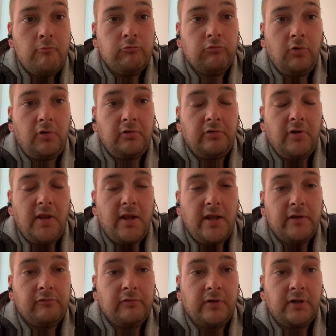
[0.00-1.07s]
Brushless
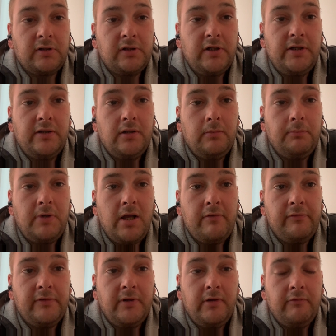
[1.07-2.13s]
electric, cleaner, better
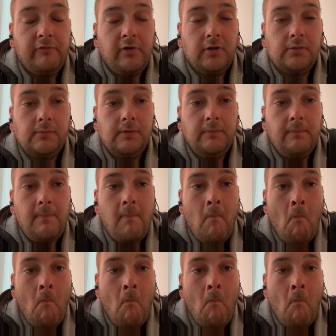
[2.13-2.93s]
for the environment.